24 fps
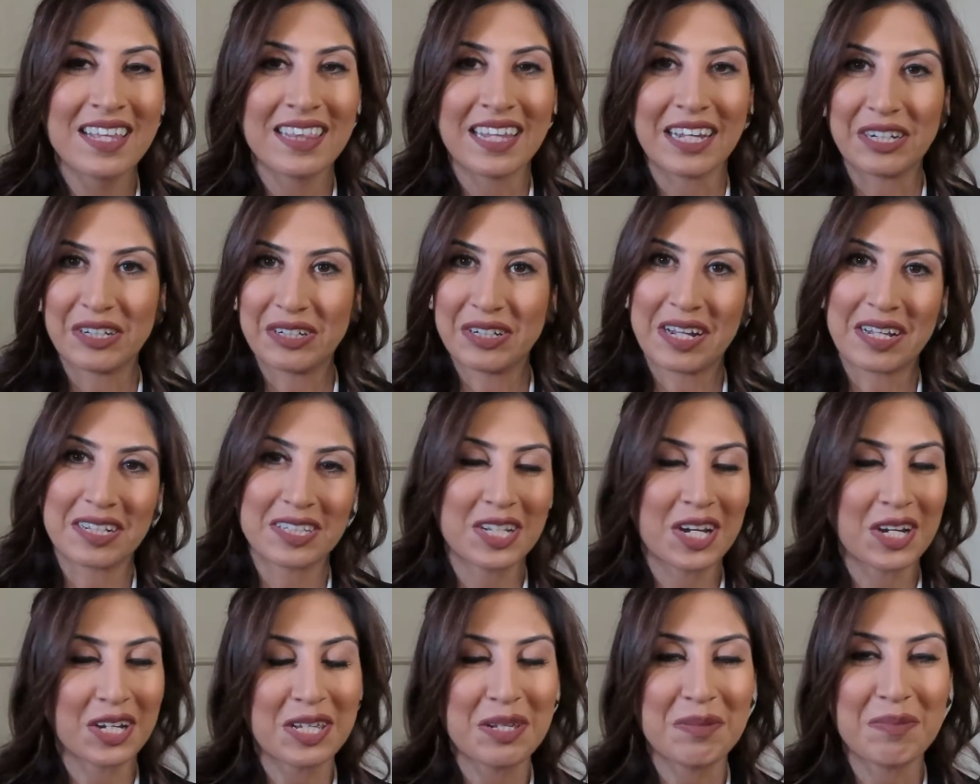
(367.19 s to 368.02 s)
that you're not
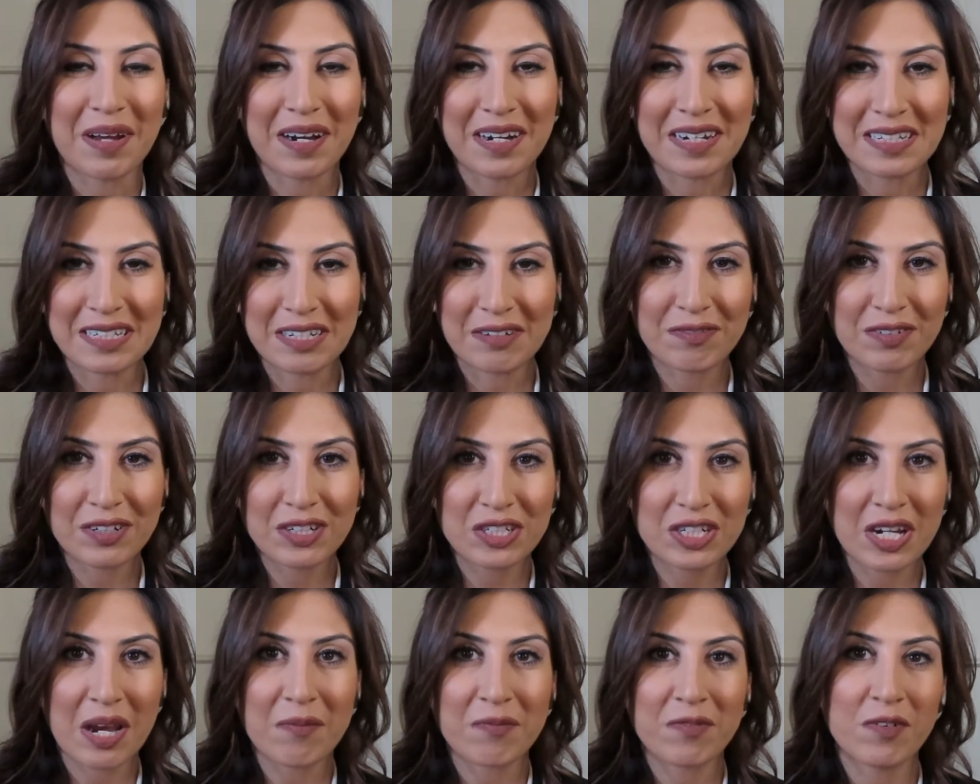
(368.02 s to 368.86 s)
talking about a
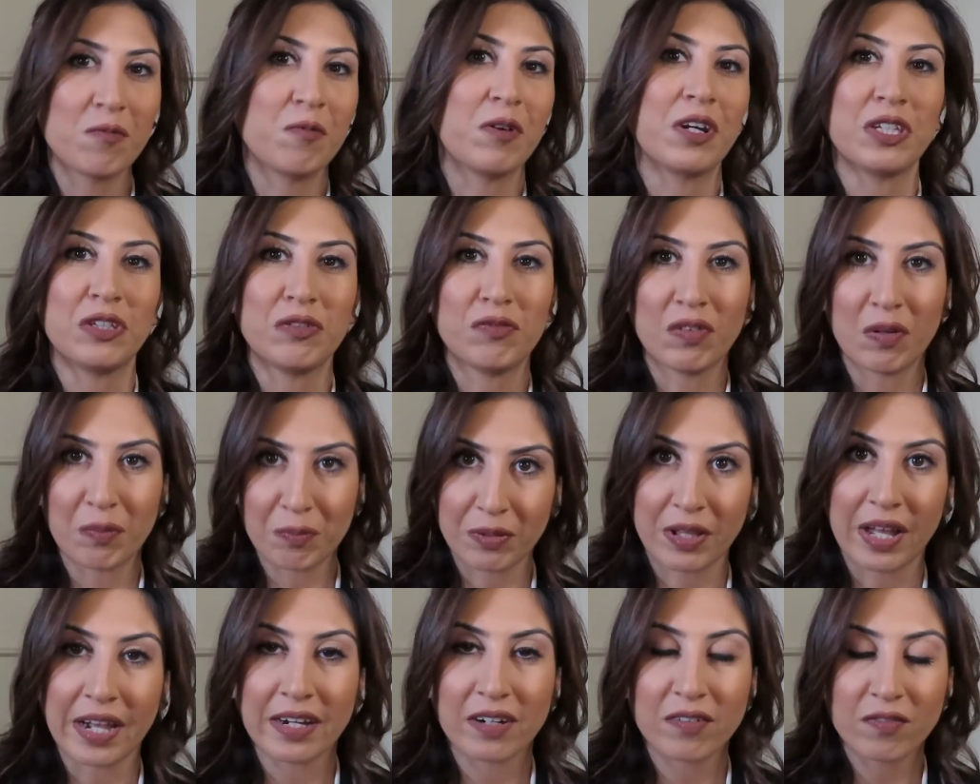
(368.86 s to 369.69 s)
different job from what you've
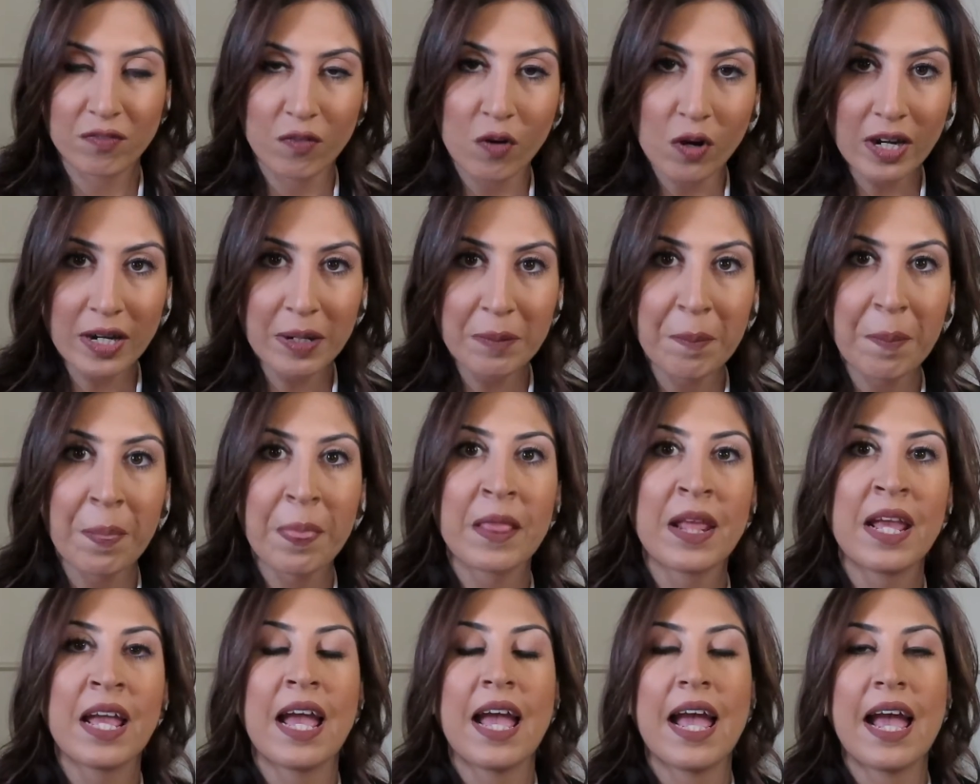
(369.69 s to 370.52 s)
applied for.
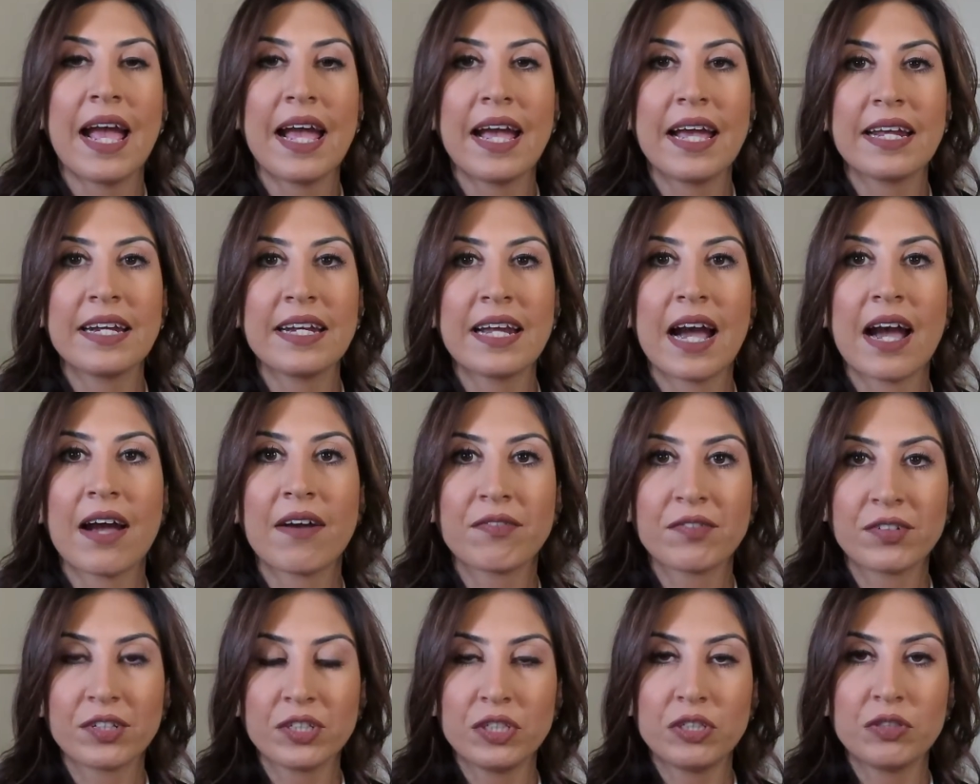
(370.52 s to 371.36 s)
And
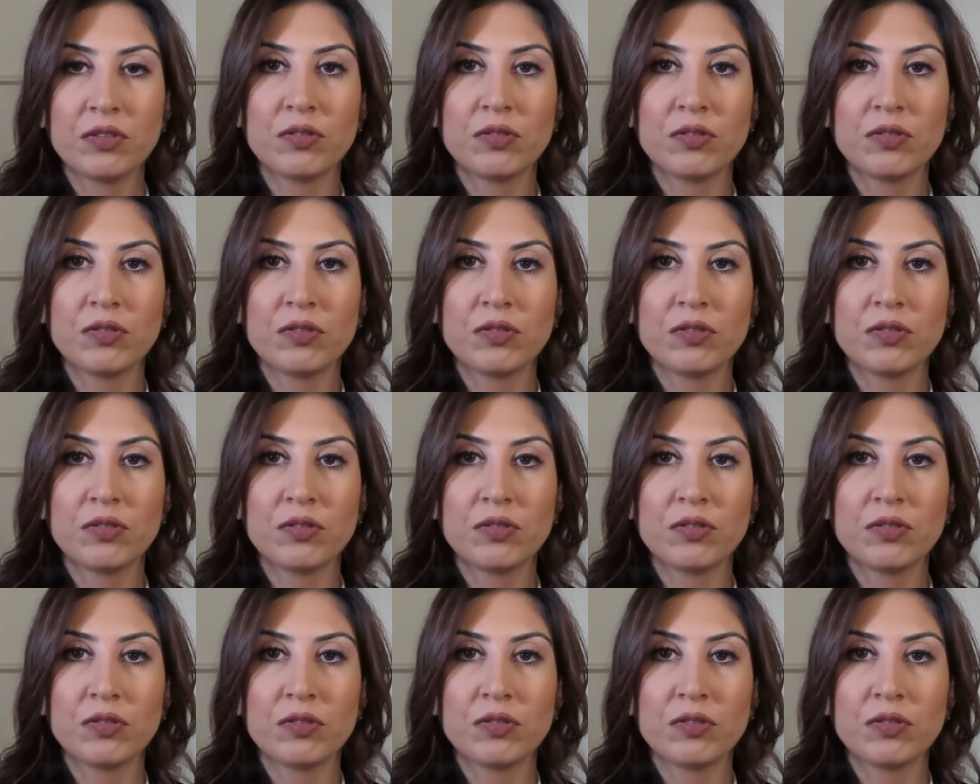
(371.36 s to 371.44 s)
after